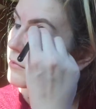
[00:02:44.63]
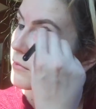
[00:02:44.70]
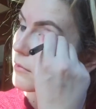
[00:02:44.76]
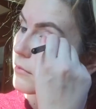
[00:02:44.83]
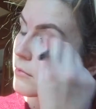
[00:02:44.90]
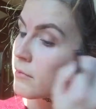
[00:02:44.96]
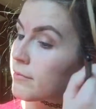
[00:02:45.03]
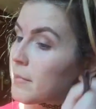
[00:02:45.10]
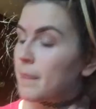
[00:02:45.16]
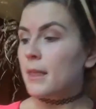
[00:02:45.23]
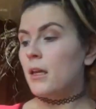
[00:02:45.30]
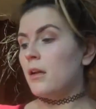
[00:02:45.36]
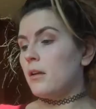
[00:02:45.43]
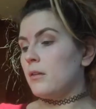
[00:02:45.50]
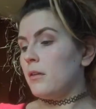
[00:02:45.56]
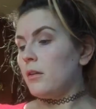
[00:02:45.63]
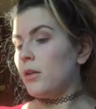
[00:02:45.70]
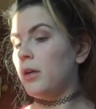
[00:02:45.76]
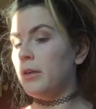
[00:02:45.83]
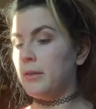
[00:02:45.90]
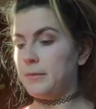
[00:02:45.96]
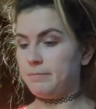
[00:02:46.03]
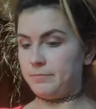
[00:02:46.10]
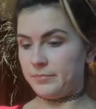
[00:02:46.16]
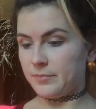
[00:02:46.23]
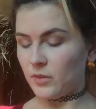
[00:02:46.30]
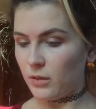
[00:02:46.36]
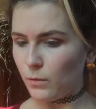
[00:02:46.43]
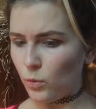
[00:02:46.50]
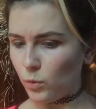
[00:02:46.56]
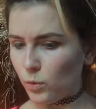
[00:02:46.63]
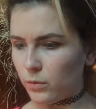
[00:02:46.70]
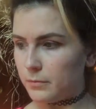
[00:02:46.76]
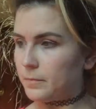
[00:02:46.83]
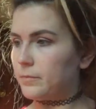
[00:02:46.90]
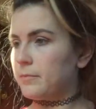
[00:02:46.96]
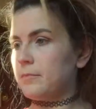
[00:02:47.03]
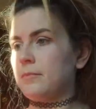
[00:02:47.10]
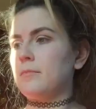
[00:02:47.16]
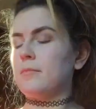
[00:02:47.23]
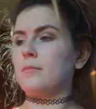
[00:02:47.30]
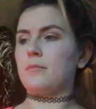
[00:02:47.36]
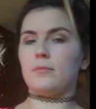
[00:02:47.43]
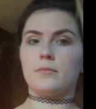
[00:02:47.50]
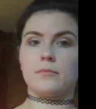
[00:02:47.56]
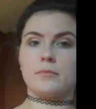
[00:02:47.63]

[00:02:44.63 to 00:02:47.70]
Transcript: This video is basically me blending the entire